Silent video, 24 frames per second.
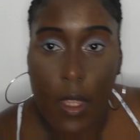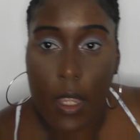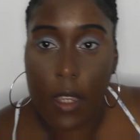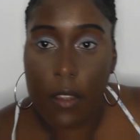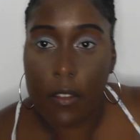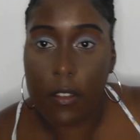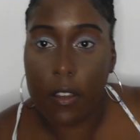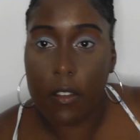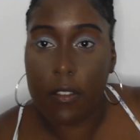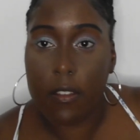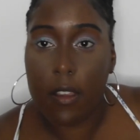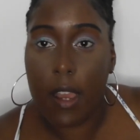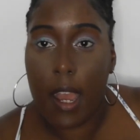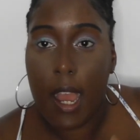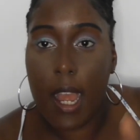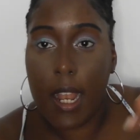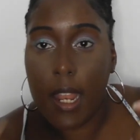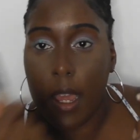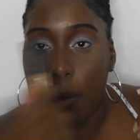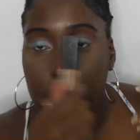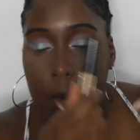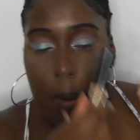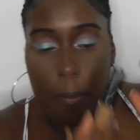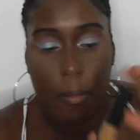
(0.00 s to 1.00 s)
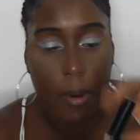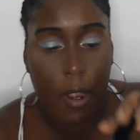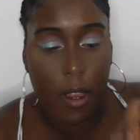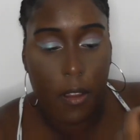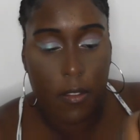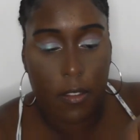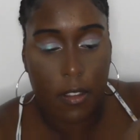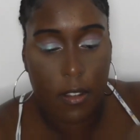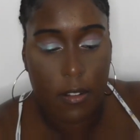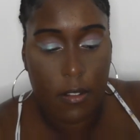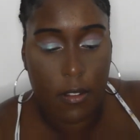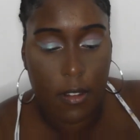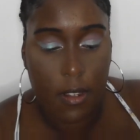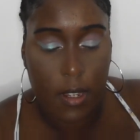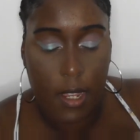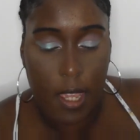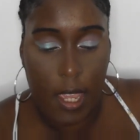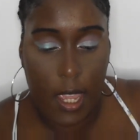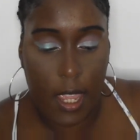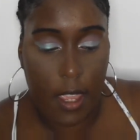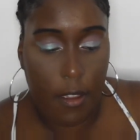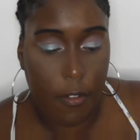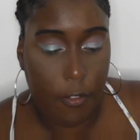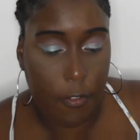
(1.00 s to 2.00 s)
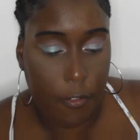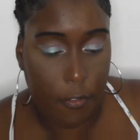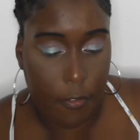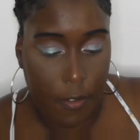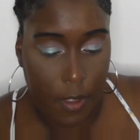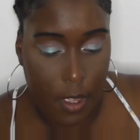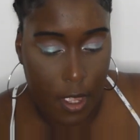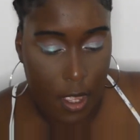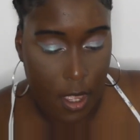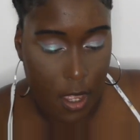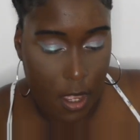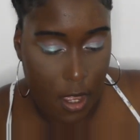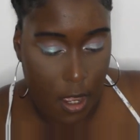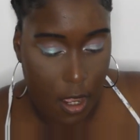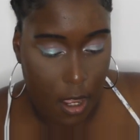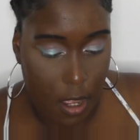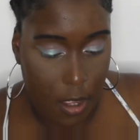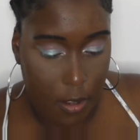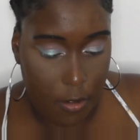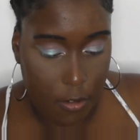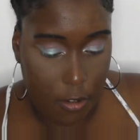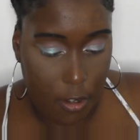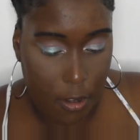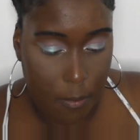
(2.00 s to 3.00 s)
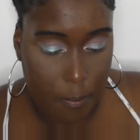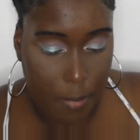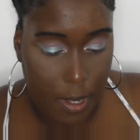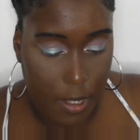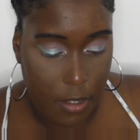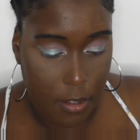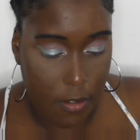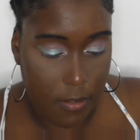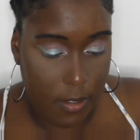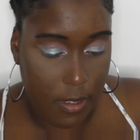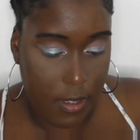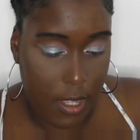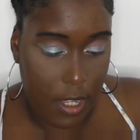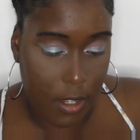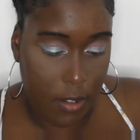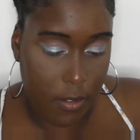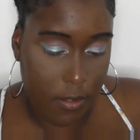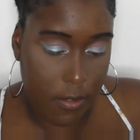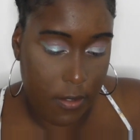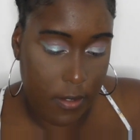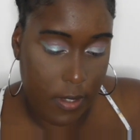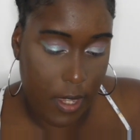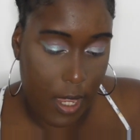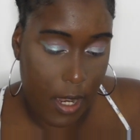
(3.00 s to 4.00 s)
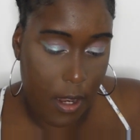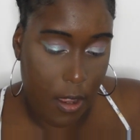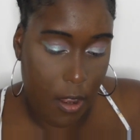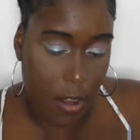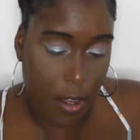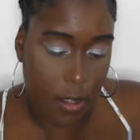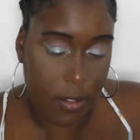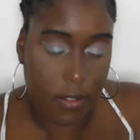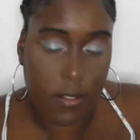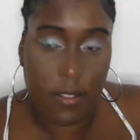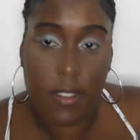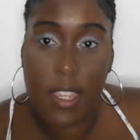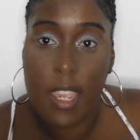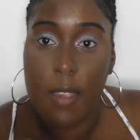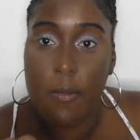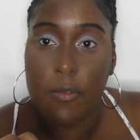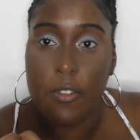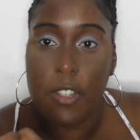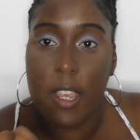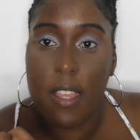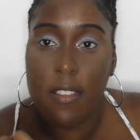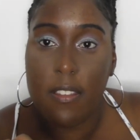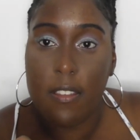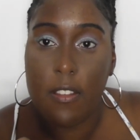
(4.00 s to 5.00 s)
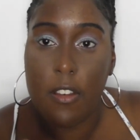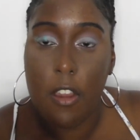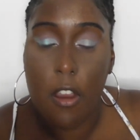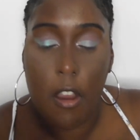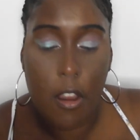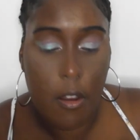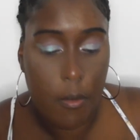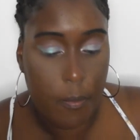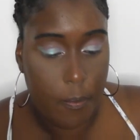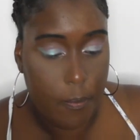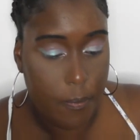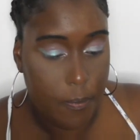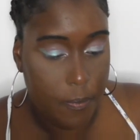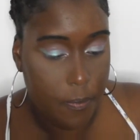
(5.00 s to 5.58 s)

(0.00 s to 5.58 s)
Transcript: So to highlight my brows underneath, I'm going back using the concealer Deep Chestnut.